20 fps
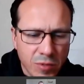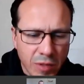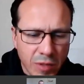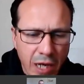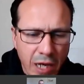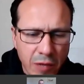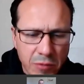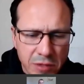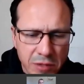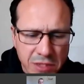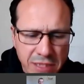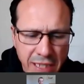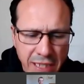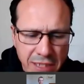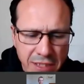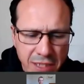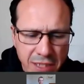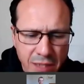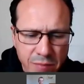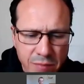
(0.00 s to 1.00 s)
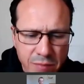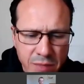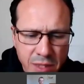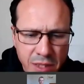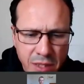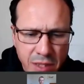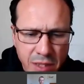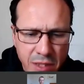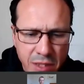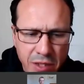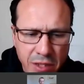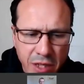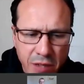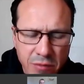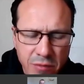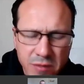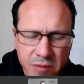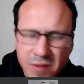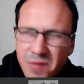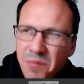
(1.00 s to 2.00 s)
I would say to them,
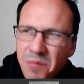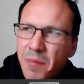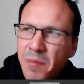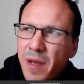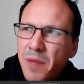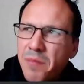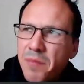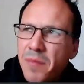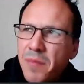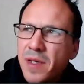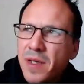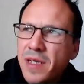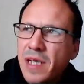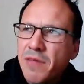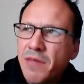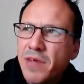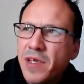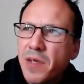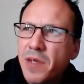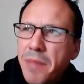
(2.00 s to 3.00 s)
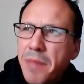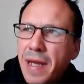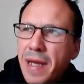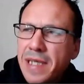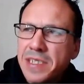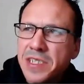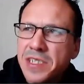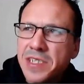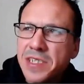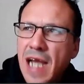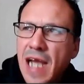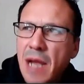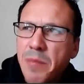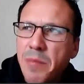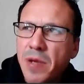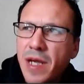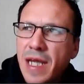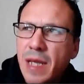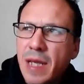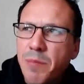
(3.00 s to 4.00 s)
give it your best
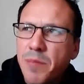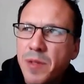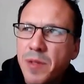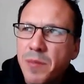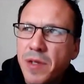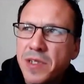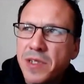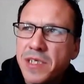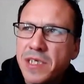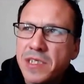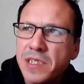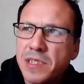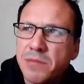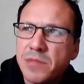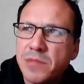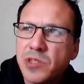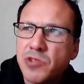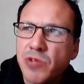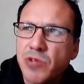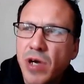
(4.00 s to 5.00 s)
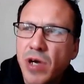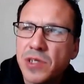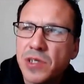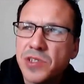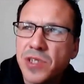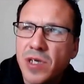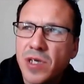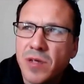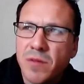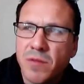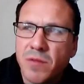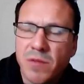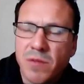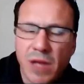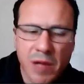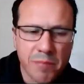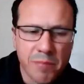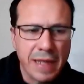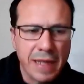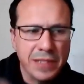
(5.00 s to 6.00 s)
stab at implementing some structure,
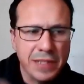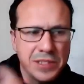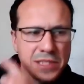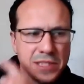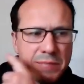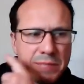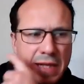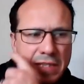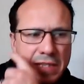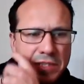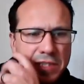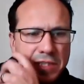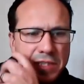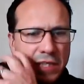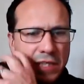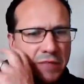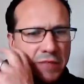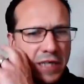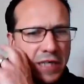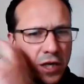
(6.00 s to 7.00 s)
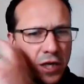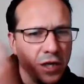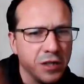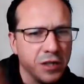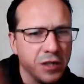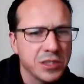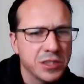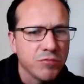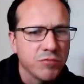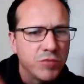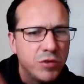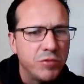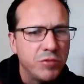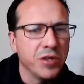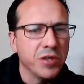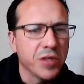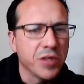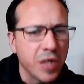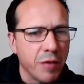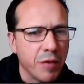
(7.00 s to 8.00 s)
like mentally rehearse the
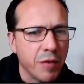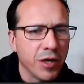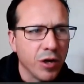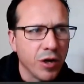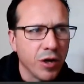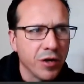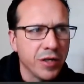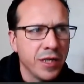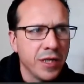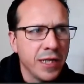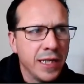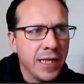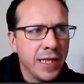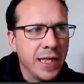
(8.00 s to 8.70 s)
route you're going on,